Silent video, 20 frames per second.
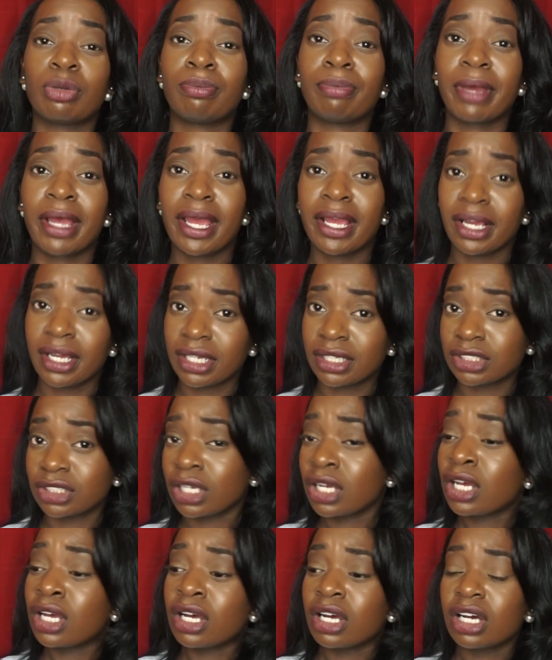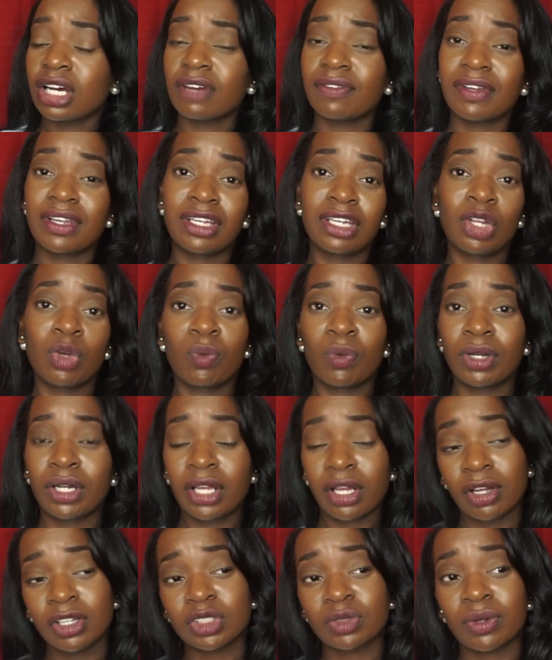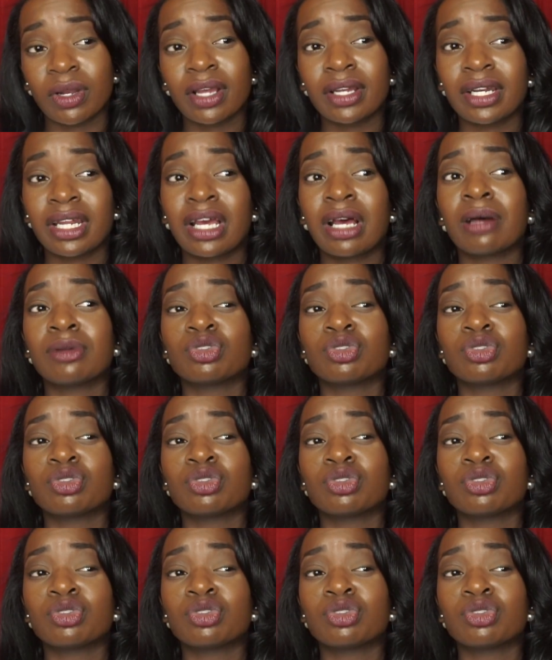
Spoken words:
baggage of anyone else right now.